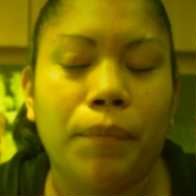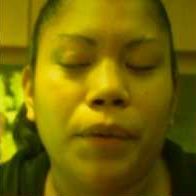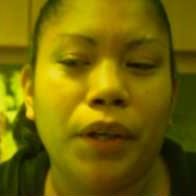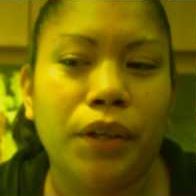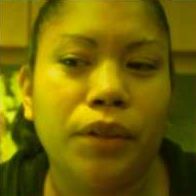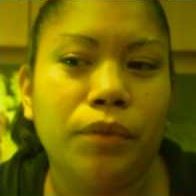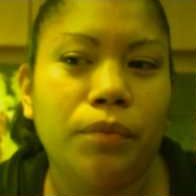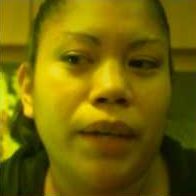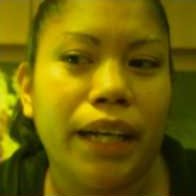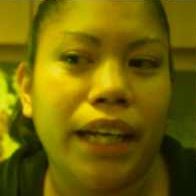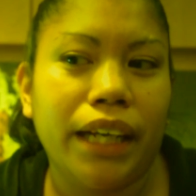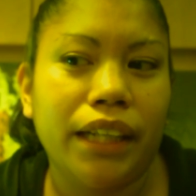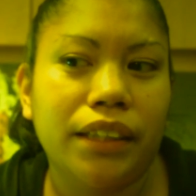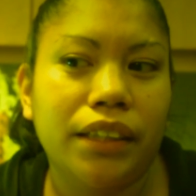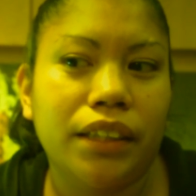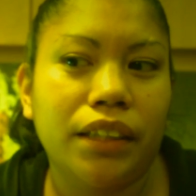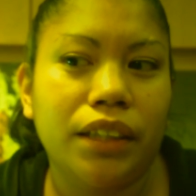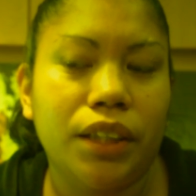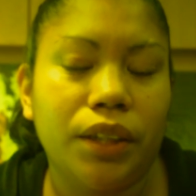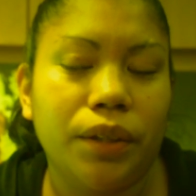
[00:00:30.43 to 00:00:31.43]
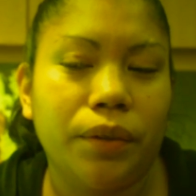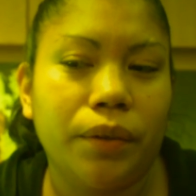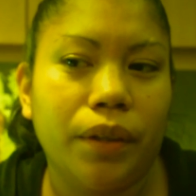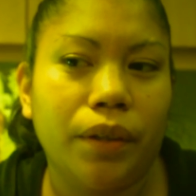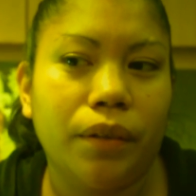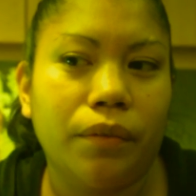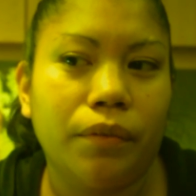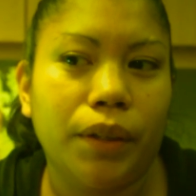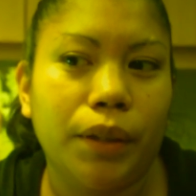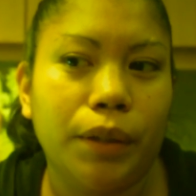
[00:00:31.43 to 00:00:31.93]
good way to do
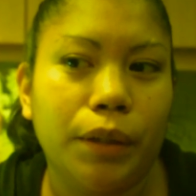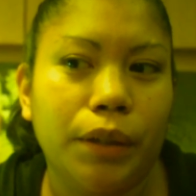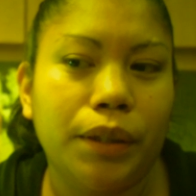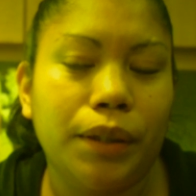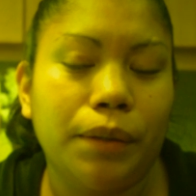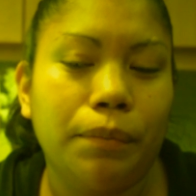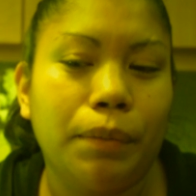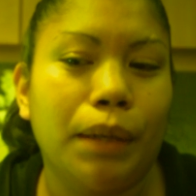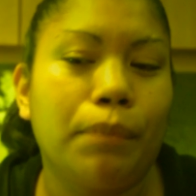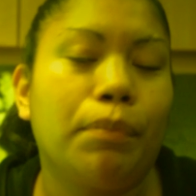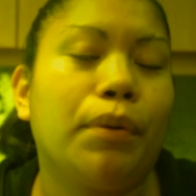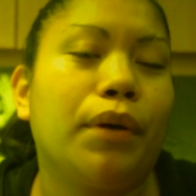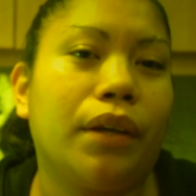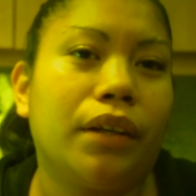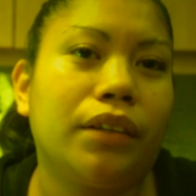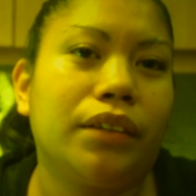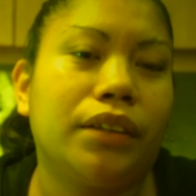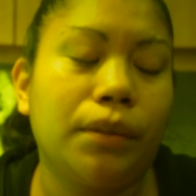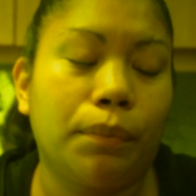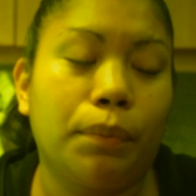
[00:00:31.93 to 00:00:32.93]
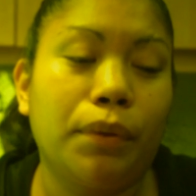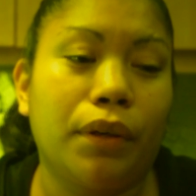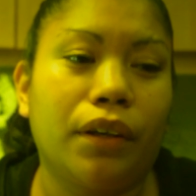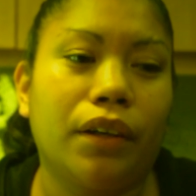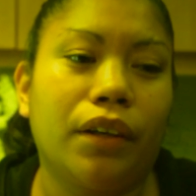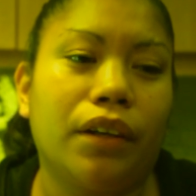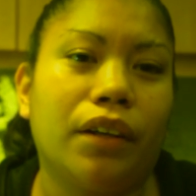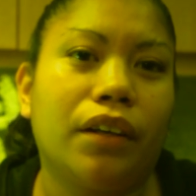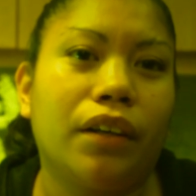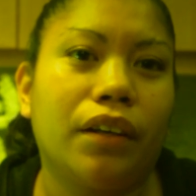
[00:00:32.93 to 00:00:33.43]
it would to
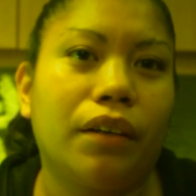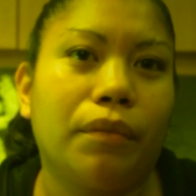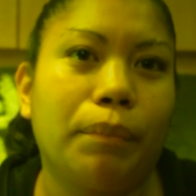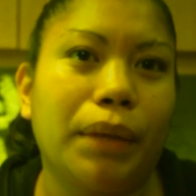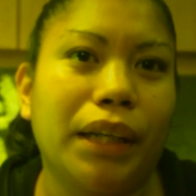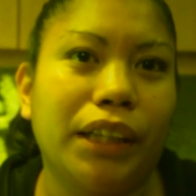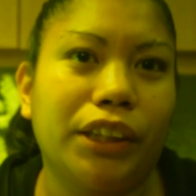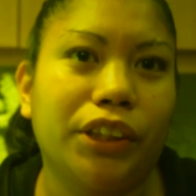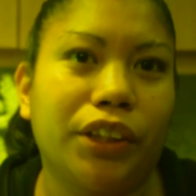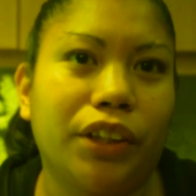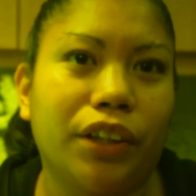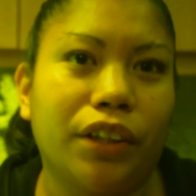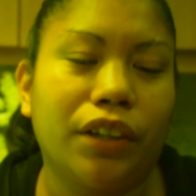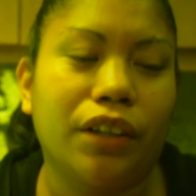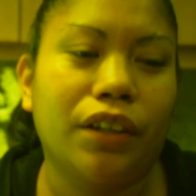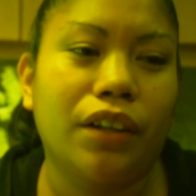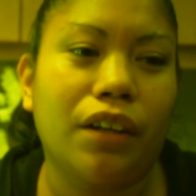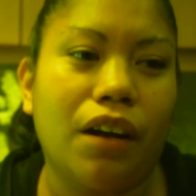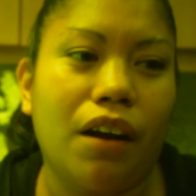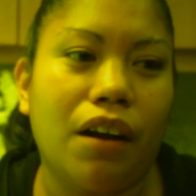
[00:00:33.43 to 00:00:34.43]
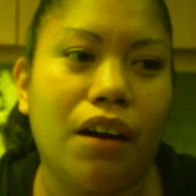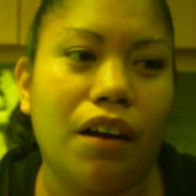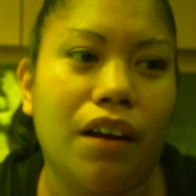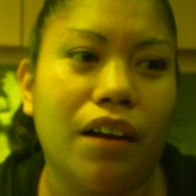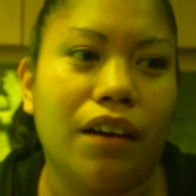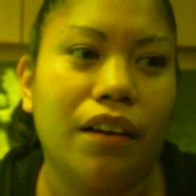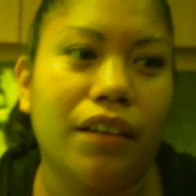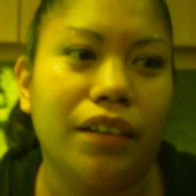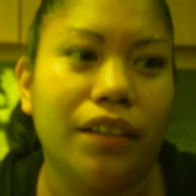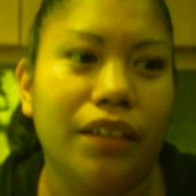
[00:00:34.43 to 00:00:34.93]
put her picture
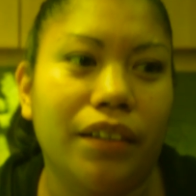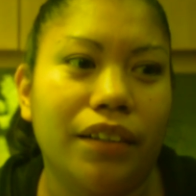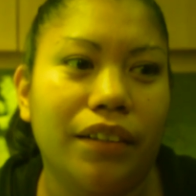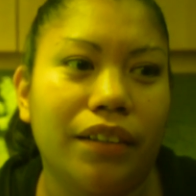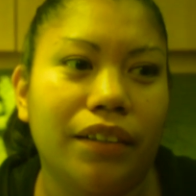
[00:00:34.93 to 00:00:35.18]
on